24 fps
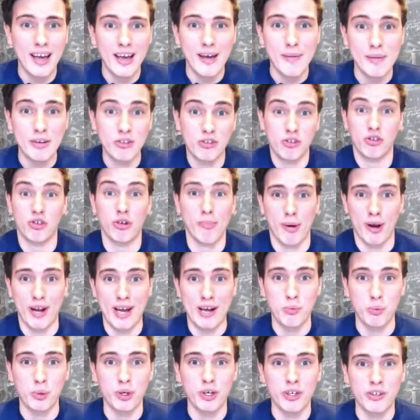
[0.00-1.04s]
Is to jump on
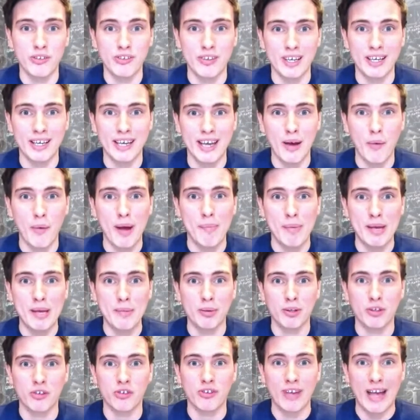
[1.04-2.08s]
AdWords and get where
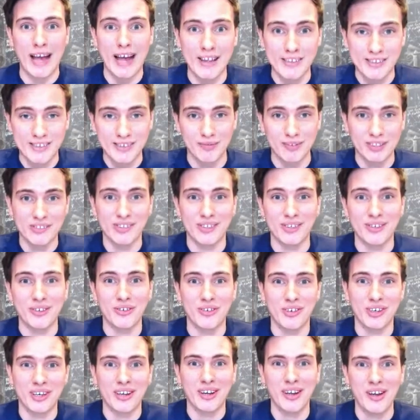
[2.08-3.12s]
people are actively
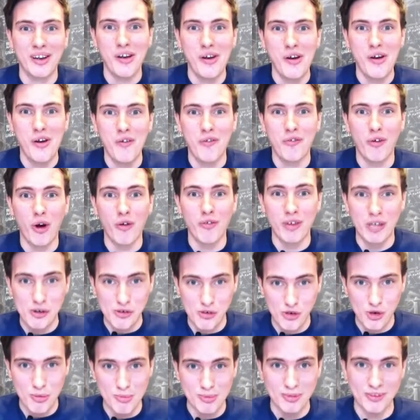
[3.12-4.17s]
searching for
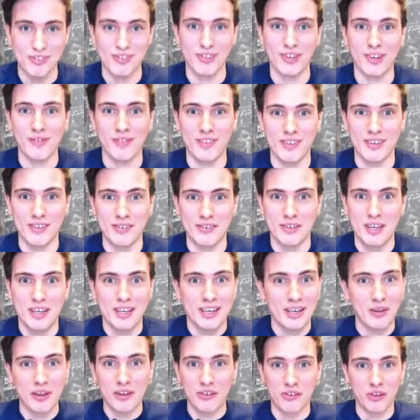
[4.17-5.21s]
recruitment services.
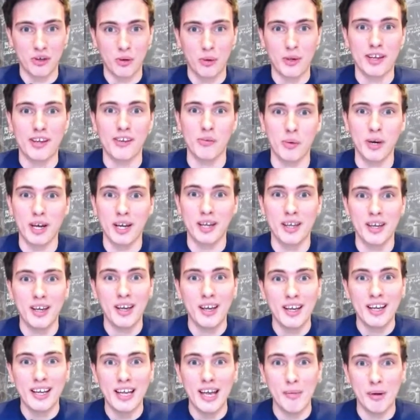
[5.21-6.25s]
Now that's the quickest way.
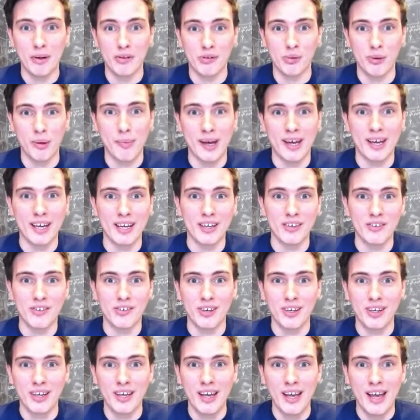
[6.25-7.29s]
Get them onto a page
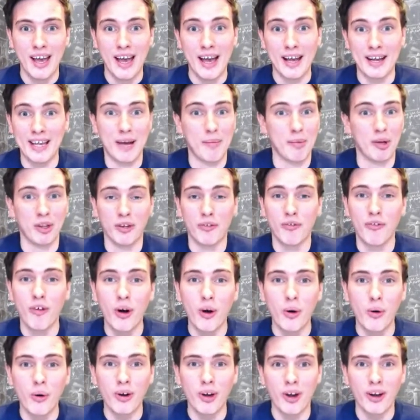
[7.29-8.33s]
and get them on the
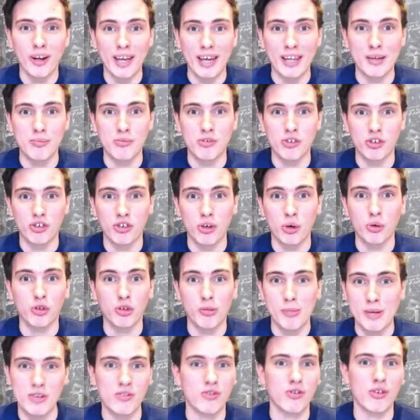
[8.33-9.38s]
phone, or get them to show some
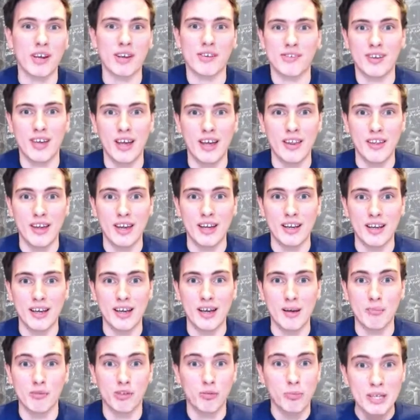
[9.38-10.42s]
interest and
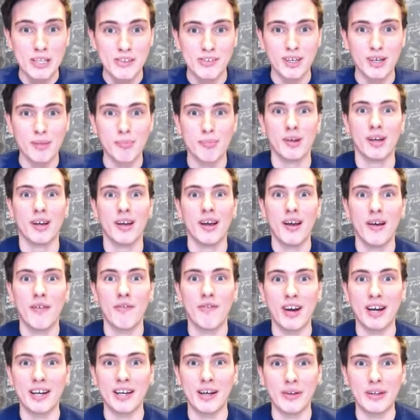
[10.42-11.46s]
then speak to them,
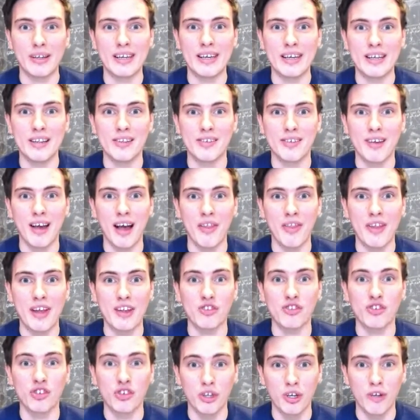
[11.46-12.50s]
find out the needs and then
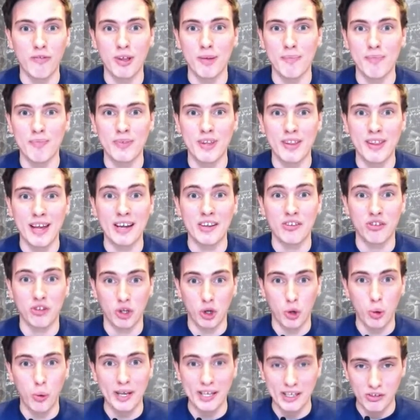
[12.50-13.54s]
serve them. That is the
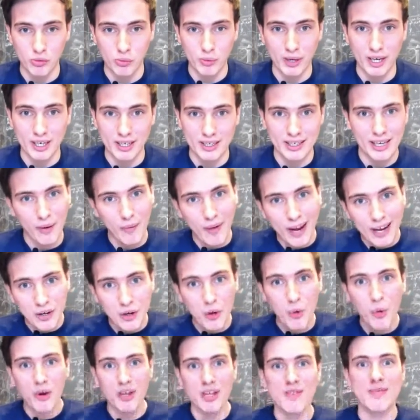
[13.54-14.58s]
quickest way. Now I know
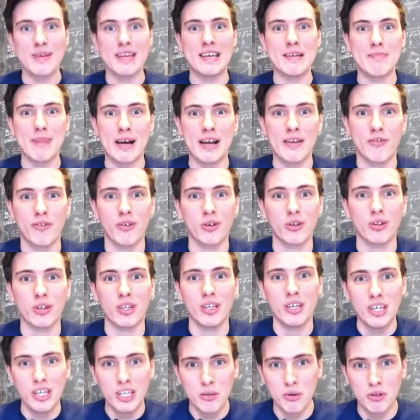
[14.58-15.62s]
what you mean by funnel.
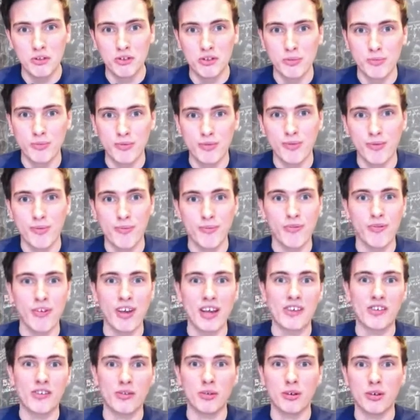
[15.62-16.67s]
You want something from
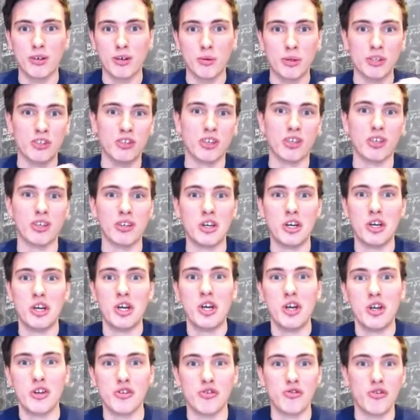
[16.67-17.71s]
Facebook which you can
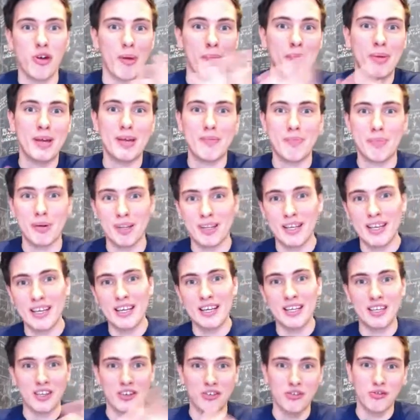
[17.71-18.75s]
drop people in,
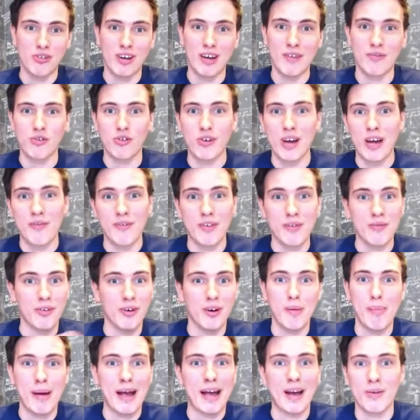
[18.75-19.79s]
you can drive traffic for
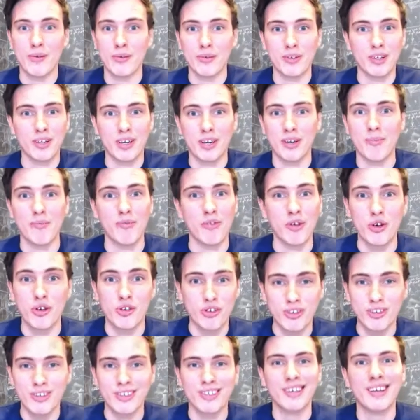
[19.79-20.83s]
£1 a
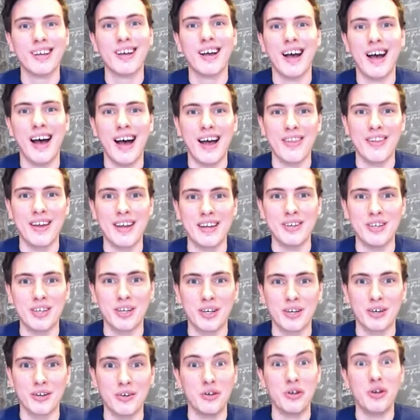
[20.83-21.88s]
conversion, and then you
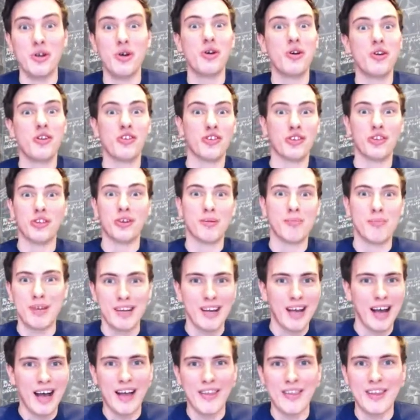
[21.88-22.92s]
can nurture
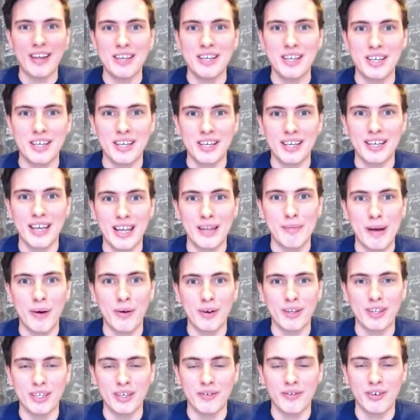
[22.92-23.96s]
them and then you can get them out
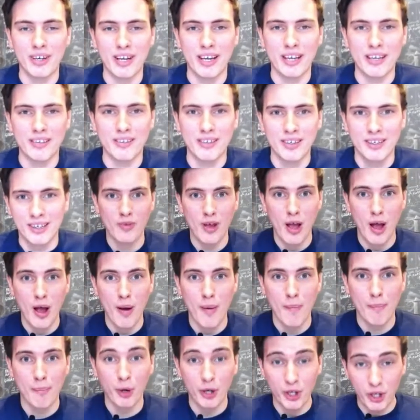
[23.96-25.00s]
at the other end.
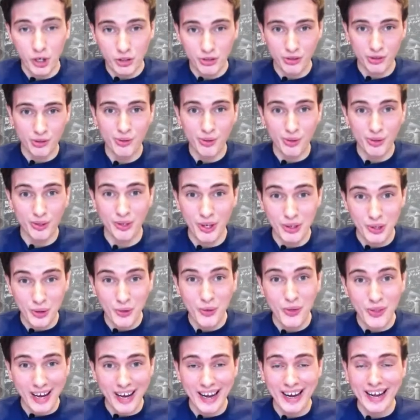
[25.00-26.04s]
But in order to do
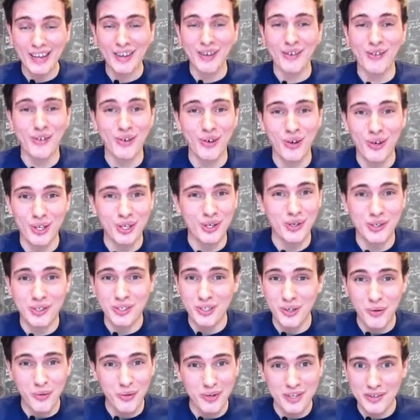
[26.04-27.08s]
that, I assure you, you
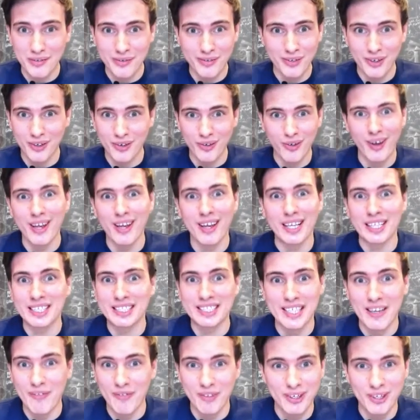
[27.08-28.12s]
don't need to create a
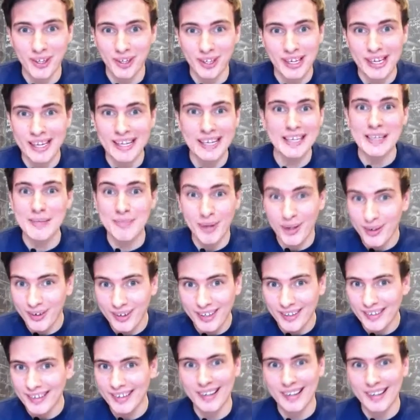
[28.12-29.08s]
$7 ebook.